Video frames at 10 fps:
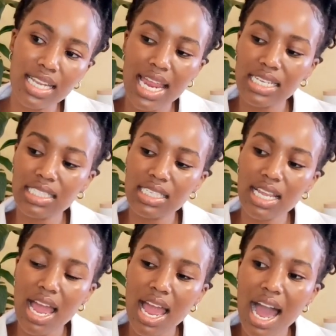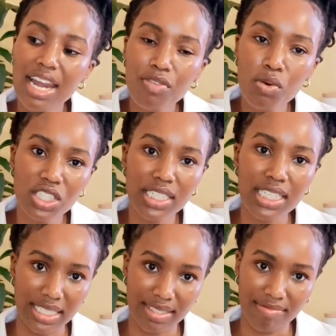And
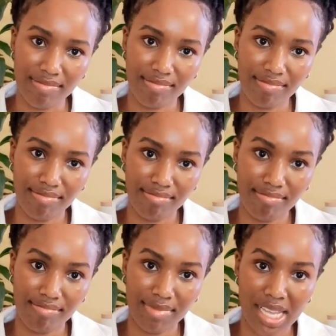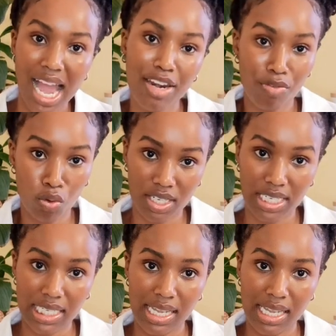unfortunately, unfortunately,